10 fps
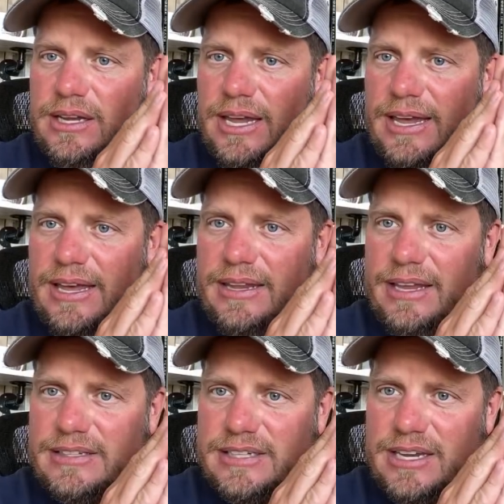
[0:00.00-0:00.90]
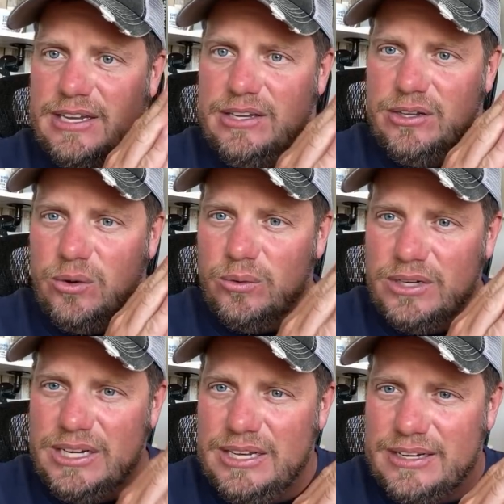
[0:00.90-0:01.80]
And they say you don't
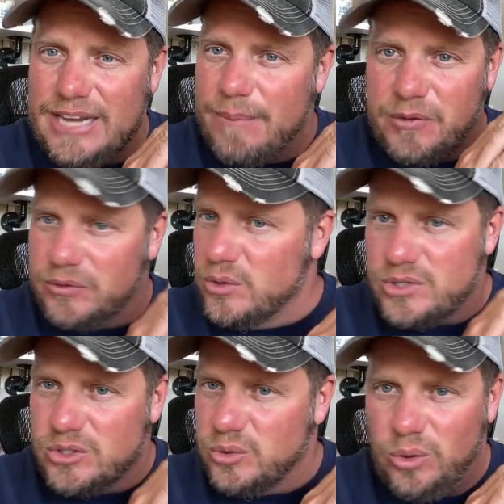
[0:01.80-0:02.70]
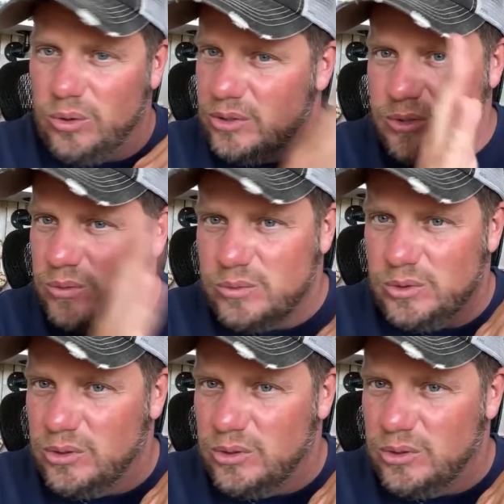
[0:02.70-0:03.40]
need adaptive cruise control because